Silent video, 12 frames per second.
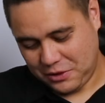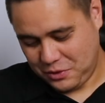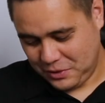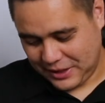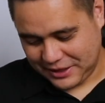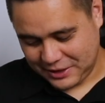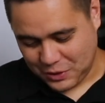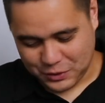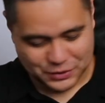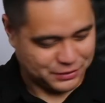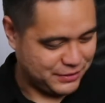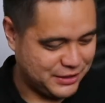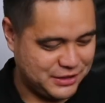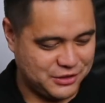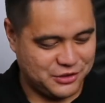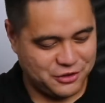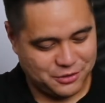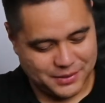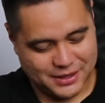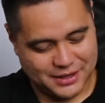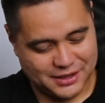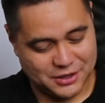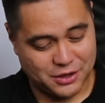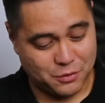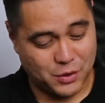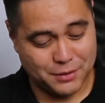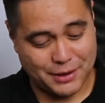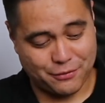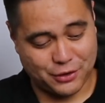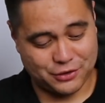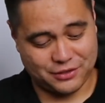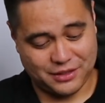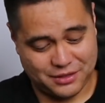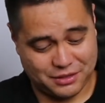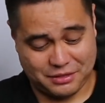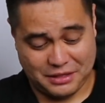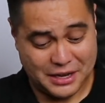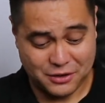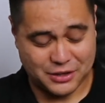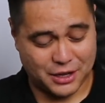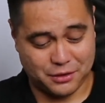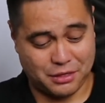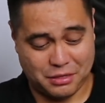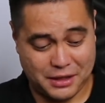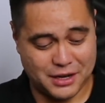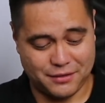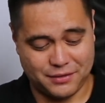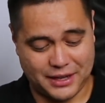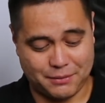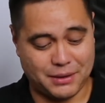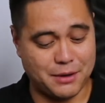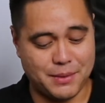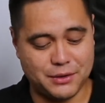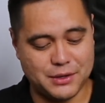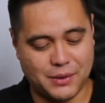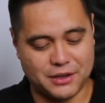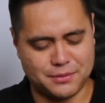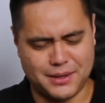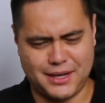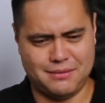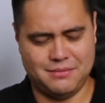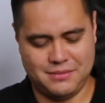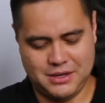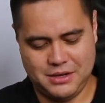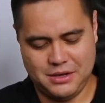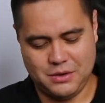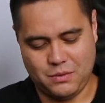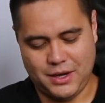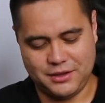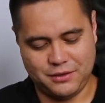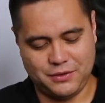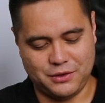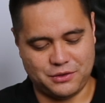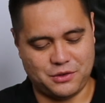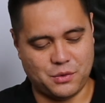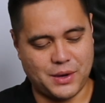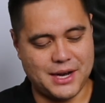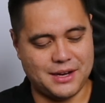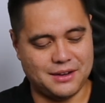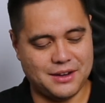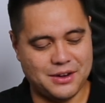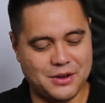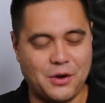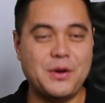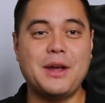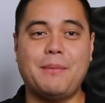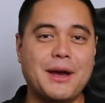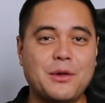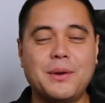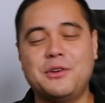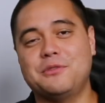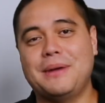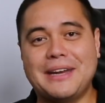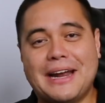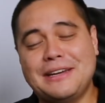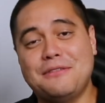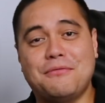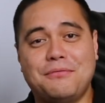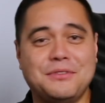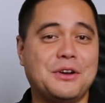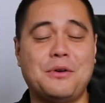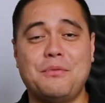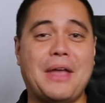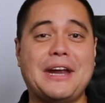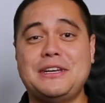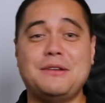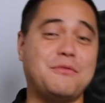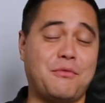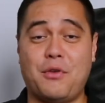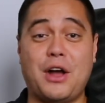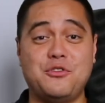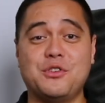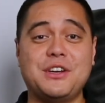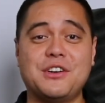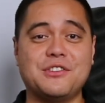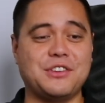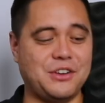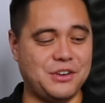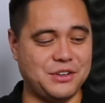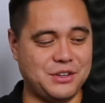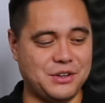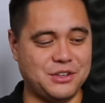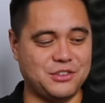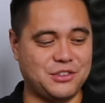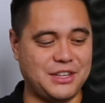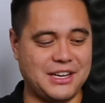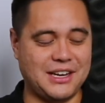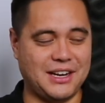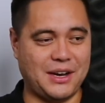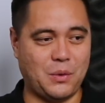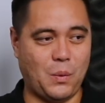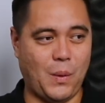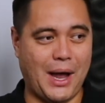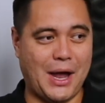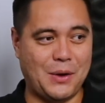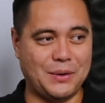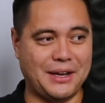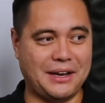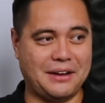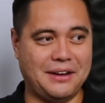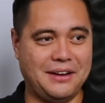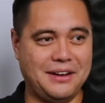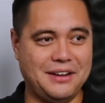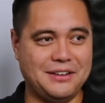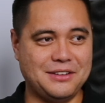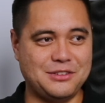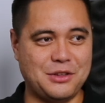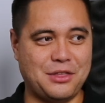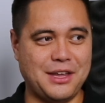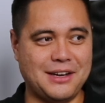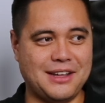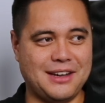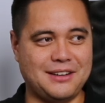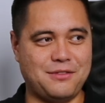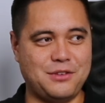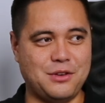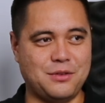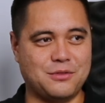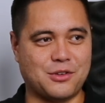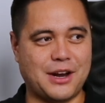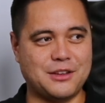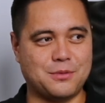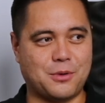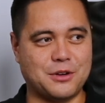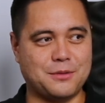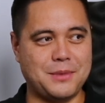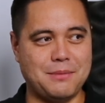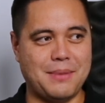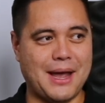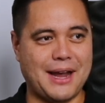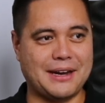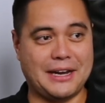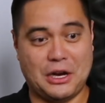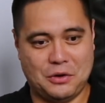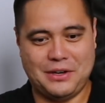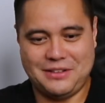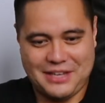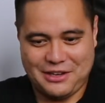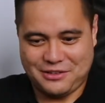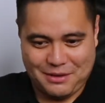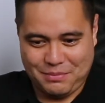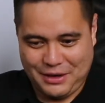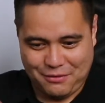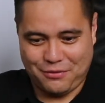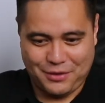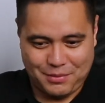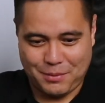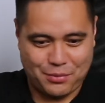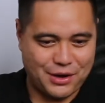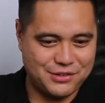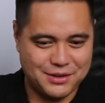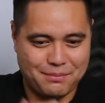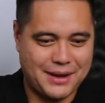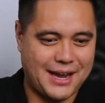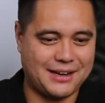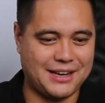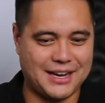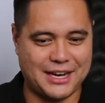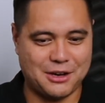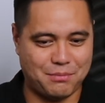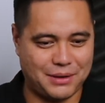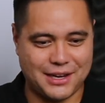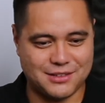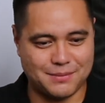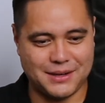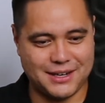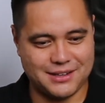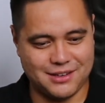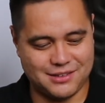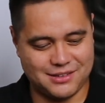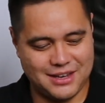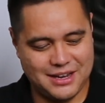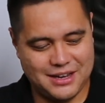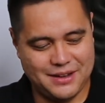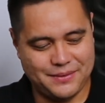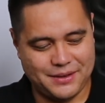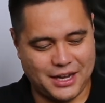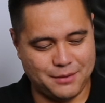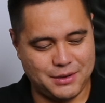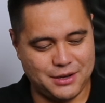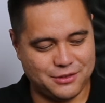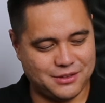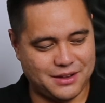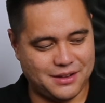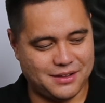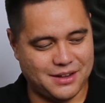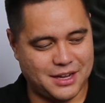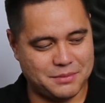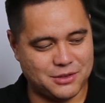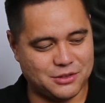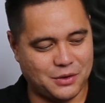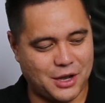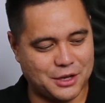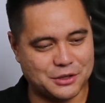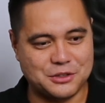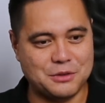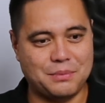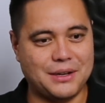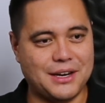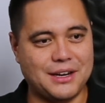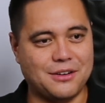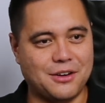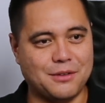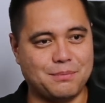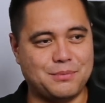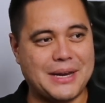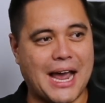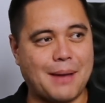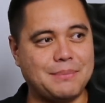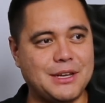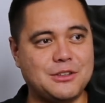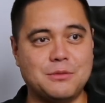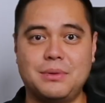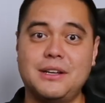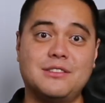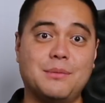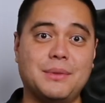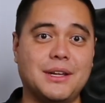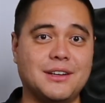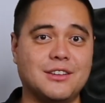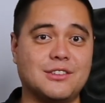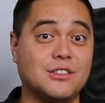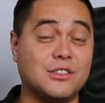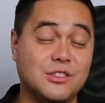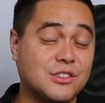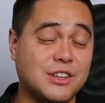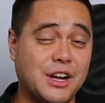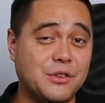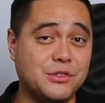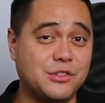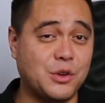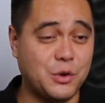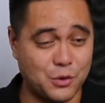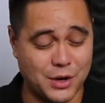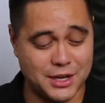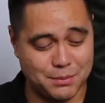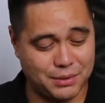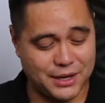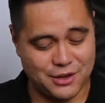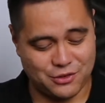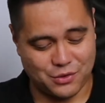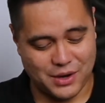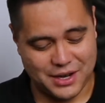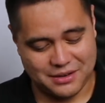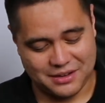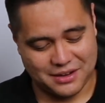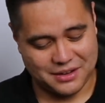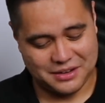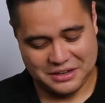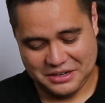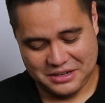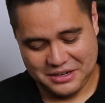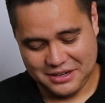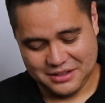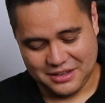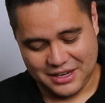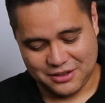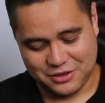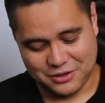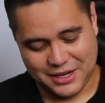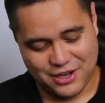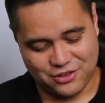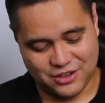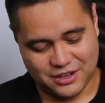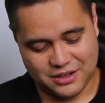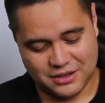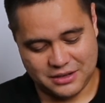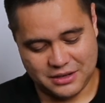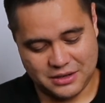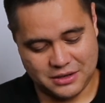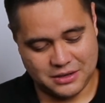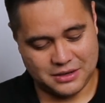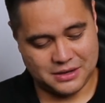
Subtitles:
cool, like an older vintage instrument. You know, one of my first things I would think of, like, playability wise, but like, wow, this feels great. Oh yeah, by the way, it was made 100 years ago. You know, just thinking like, wow, like, to think that if you transported me back and I couldn't take something from the present back and I could play something like this, I'll be so honored to play, or be happy to play something like this, because it just sounds so great. It plays great. The intonation,